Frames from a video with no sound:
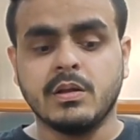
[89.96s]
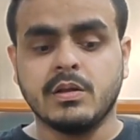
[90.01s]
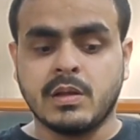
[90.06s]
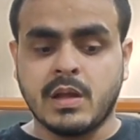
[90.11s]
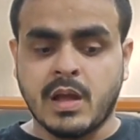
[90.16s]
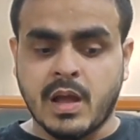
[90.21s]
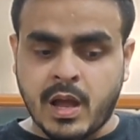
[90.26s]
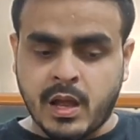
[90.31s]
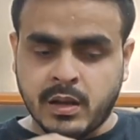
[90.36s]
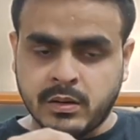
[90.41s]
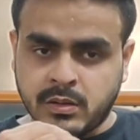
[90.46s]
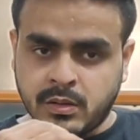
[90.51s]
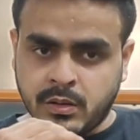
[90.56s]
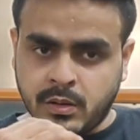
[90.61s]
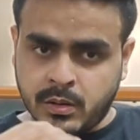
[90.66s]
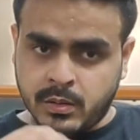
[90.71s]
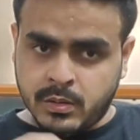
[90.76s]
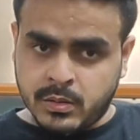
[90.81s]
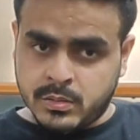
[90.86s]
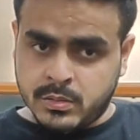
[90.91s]
and
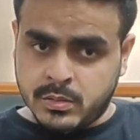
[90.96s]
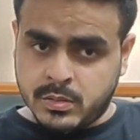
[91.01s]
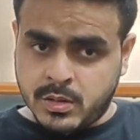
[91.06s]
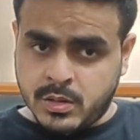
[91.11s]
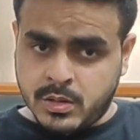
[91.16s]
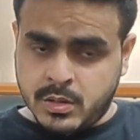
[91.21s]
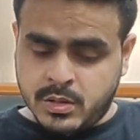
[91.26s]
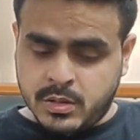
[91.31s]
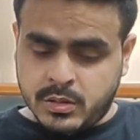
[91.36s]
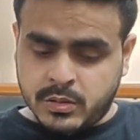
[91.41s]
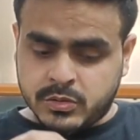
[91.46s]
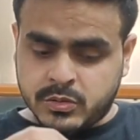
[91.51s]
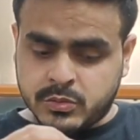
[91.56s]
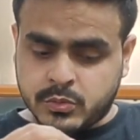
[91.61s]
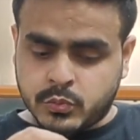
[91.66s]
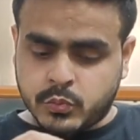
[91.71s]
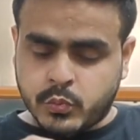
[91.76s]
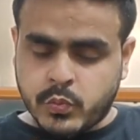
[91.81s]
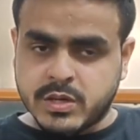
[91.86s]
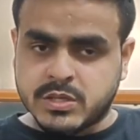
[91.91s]
the
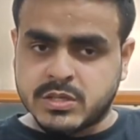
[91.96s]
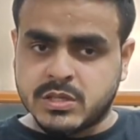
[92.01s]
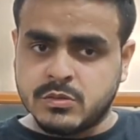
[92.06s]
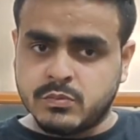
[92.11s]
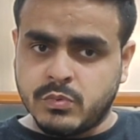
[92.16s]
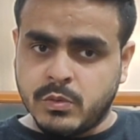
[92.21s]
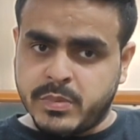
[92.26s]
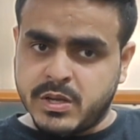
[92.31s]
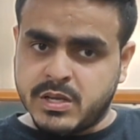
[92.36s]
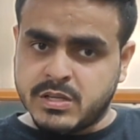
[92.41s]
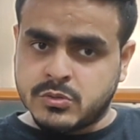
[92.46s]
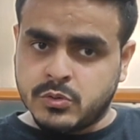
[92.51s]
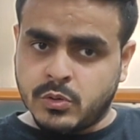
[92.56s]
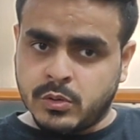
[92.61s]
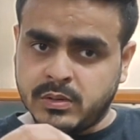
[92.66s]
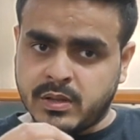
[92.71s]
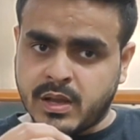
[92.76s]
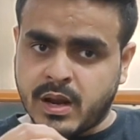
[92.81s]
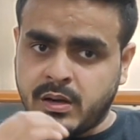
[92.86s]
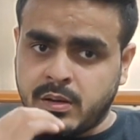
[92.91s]
questions were based
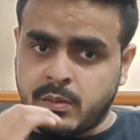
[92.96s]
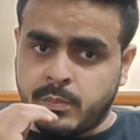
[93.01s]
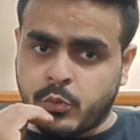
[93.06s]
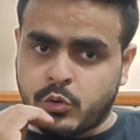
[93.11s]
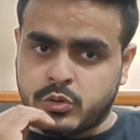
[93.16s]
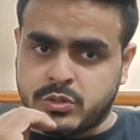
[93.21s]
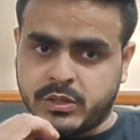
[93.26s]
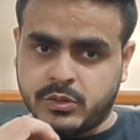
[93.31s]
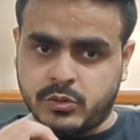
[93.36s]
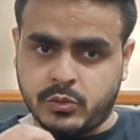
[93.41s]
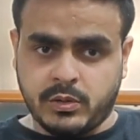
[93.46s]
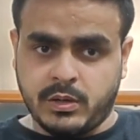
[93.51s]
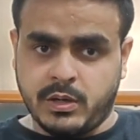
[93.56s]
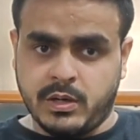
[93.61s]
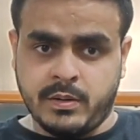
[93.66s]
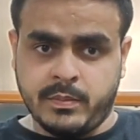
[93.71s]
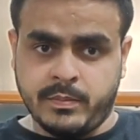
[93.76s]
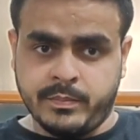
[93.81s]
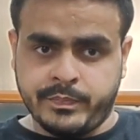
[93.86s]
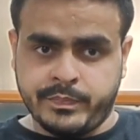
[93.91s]
on that project
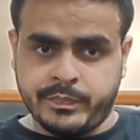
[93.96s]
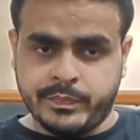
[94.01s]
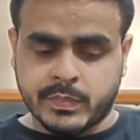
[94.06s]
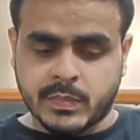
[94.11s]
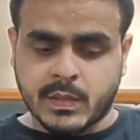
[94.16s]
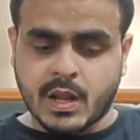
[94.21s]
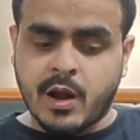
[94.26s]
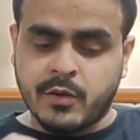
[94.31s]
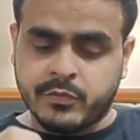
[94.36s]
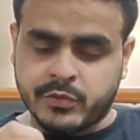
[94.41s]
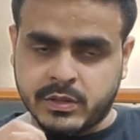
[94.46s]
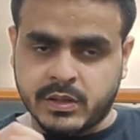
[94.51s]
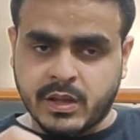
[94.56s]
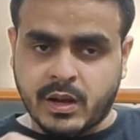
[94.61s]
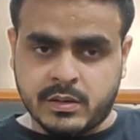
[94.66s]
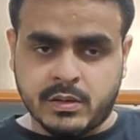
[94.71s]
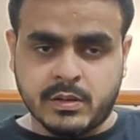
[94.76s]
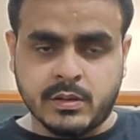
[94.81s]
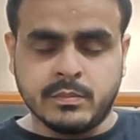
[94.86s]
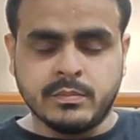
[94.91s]
only. After
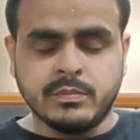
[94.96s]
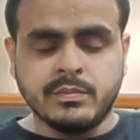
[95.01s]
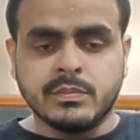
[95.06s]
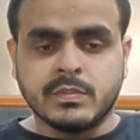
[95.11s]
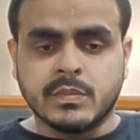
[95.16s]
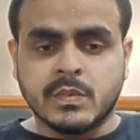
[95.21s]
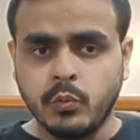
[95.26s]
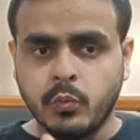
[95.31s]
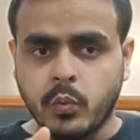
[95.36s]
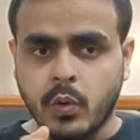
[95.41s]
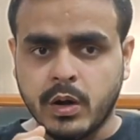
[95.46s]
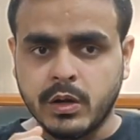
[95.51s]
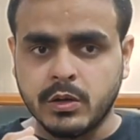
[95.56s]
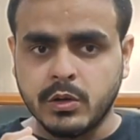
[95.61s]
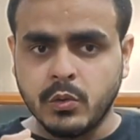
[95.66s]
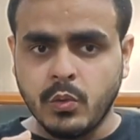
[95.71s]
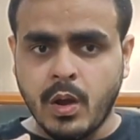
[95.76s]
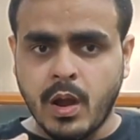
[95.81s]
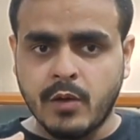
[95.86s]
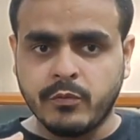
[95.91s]
that, what
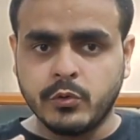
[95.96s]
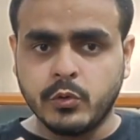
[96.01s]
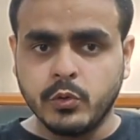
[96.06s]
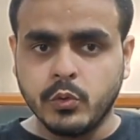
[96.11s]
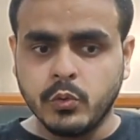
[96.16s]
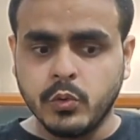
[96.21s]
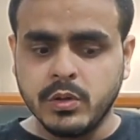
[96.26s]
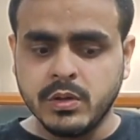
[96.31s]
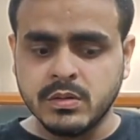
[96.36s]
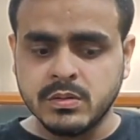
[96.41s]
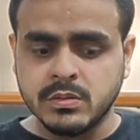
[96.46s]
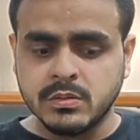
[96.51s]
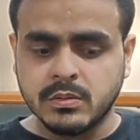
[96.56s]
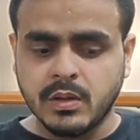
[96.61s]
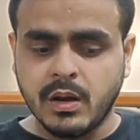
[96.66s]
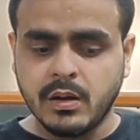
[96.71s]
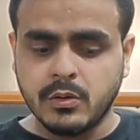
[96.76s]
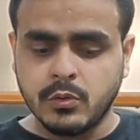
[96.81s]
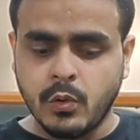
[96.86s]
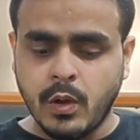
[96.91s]
you have to do is
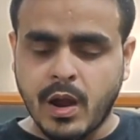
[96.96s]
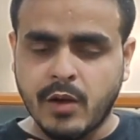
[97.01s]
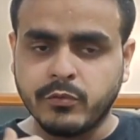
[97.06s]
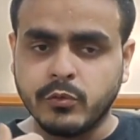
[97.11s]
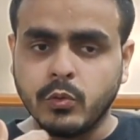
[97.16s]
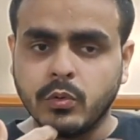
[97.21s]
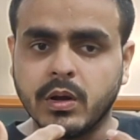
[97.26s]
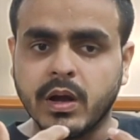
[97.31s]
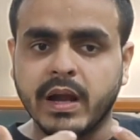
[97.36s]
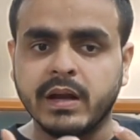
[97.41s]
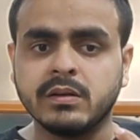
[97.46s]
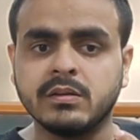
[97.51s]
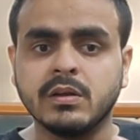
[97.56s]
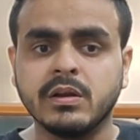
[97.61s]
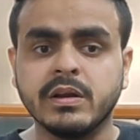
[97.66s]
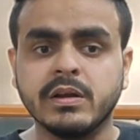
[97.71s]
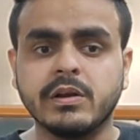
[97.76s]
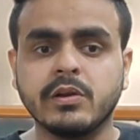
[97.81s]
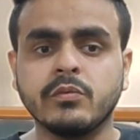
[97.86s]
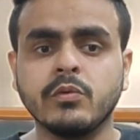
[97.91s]
that you have to guide
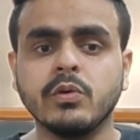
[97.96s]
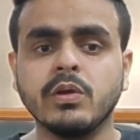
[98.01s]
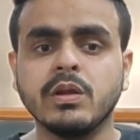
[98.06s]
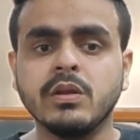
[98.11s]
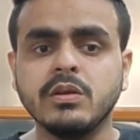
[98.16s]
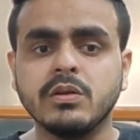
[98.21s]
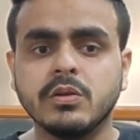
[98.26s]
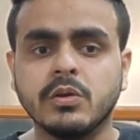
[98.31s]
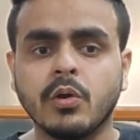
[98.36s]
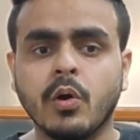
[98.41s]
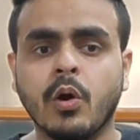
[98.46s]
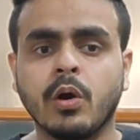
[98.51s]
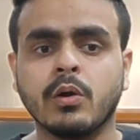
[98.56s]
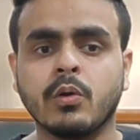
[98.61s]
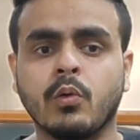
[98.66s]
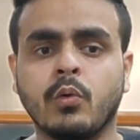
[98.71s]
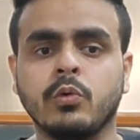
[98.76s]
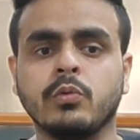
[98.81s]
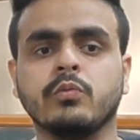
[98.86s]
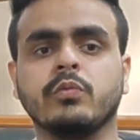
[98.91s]
the interview in your
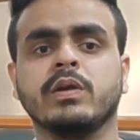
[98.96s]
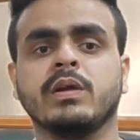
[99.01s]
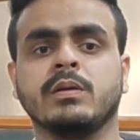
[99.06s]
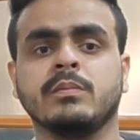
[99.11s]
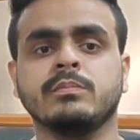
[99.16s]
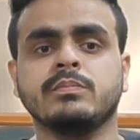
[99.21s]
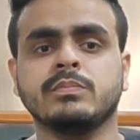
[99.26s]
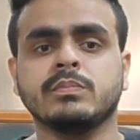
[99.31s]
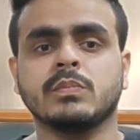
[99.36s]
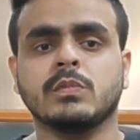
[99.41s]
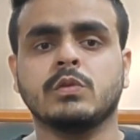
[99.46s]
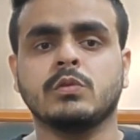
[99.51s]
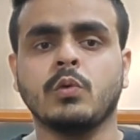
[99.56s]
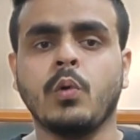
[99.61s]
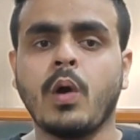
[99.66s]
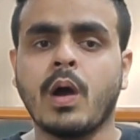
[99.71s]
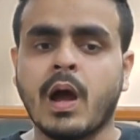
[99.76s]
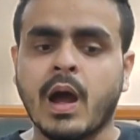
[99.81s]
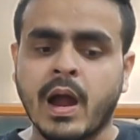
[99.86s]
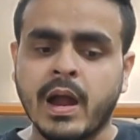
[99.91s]
own way.
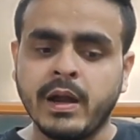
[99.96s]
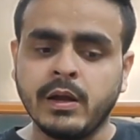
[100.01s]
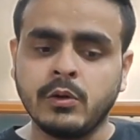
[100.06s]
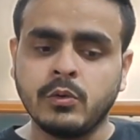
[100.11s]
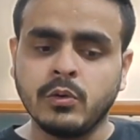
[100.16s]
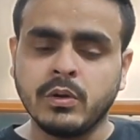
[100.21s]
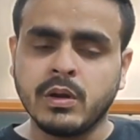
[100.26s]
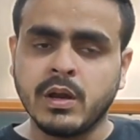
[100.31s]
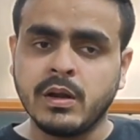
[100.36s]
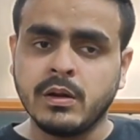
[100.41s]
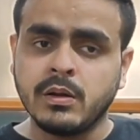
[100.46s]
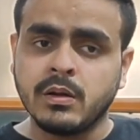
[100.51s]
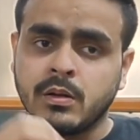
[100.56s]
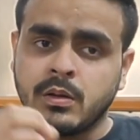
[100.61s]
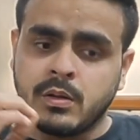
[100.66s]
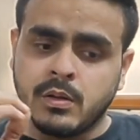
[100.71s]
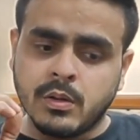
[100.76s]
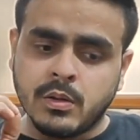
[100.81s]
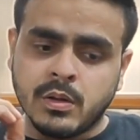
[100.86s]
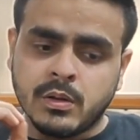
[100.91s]
So I took
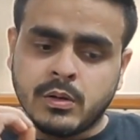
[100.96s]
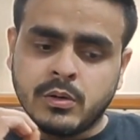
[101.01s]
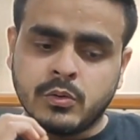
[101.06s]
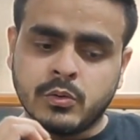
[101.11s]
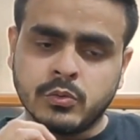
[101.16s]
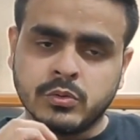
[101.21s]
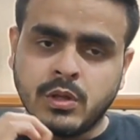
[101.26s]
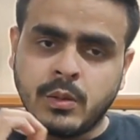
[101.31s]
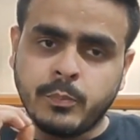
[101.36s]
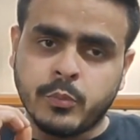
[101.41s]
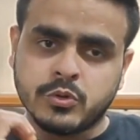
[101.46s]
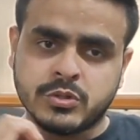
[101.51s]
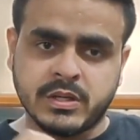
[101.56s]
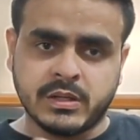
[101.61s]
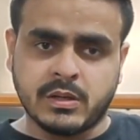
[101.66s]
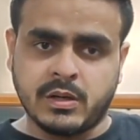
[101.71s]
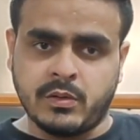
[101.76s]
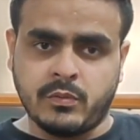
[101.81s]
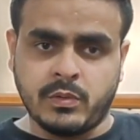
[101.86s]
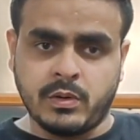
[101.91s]
it to the
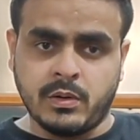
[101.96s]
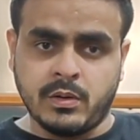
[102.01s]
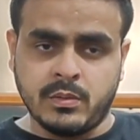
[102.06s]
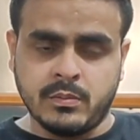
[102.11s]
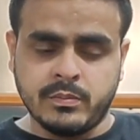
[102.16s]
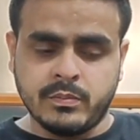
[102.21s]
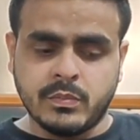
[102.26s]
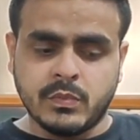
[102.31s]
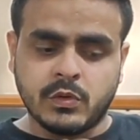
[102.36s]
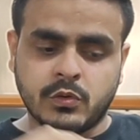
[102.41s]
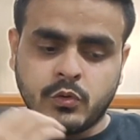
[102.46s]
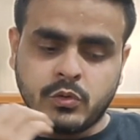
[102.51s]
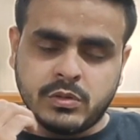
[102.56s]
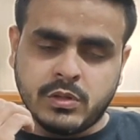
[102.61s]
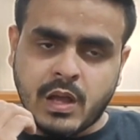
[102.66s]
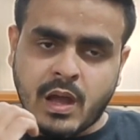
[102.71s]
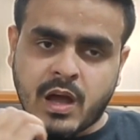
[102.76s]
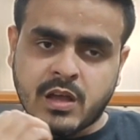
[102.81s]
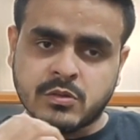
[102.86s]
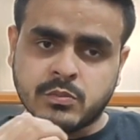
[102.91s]
project level. So
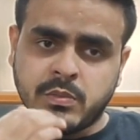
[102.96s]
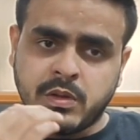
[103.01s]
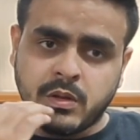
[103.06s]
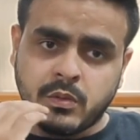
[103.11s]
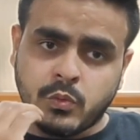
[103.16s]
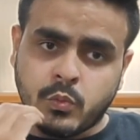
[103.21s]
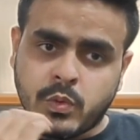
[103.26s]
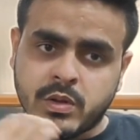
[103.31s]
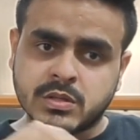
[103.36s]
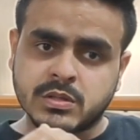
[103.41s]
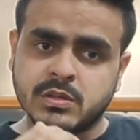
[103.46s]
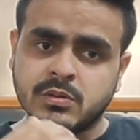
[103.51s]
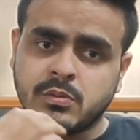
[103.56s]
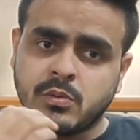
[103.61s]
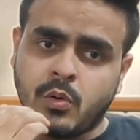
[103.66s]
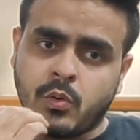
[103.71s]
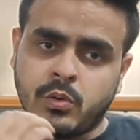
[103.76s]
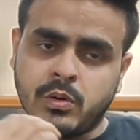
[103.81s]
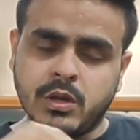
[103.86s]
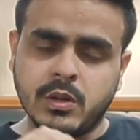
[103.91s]
they asked me
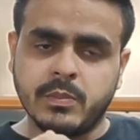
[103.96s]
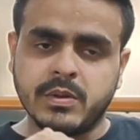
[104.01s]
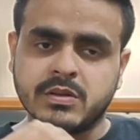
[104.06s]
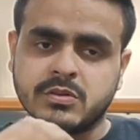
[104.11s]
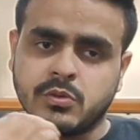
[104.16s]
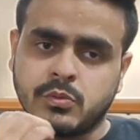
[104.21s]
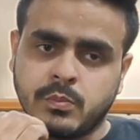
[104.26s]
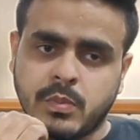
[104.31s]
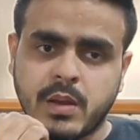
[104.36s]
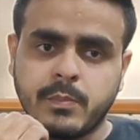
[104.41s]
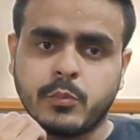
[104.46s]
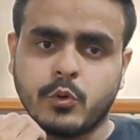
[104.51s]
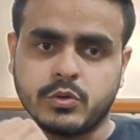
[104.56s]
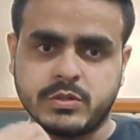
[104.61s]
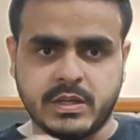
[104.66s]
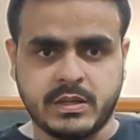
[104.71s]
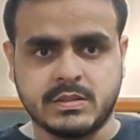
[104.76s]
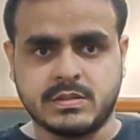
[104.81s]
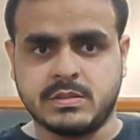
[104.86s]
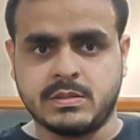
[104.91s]
questions only based on my
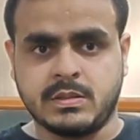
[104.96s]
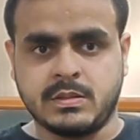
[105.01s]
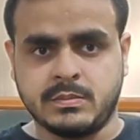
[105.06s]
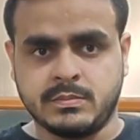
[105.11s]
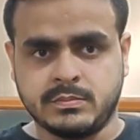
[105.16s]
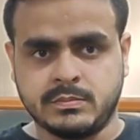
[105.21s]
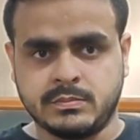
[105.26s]
projects.